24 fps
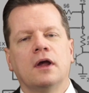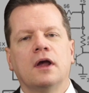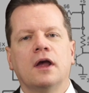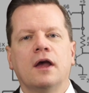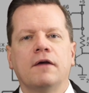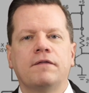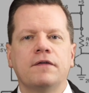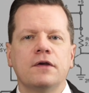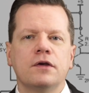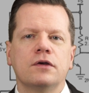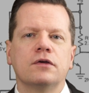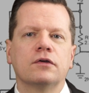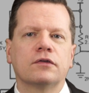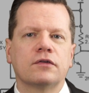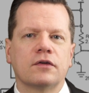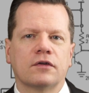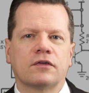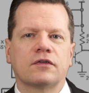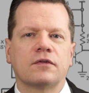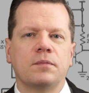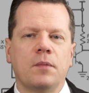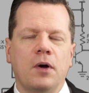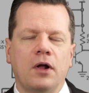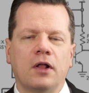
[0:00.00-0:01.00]
If you use a
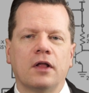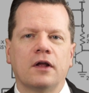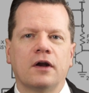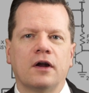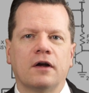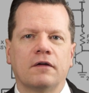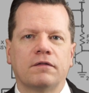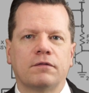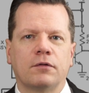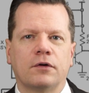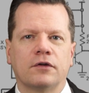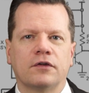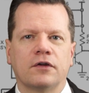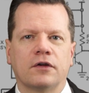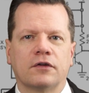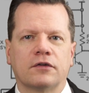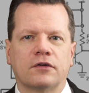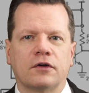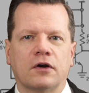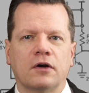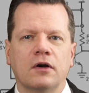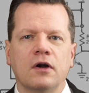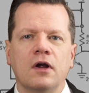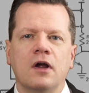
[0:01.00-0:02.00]
small enough
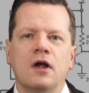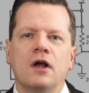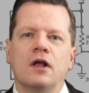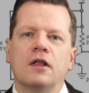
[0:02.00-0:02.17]
resistor,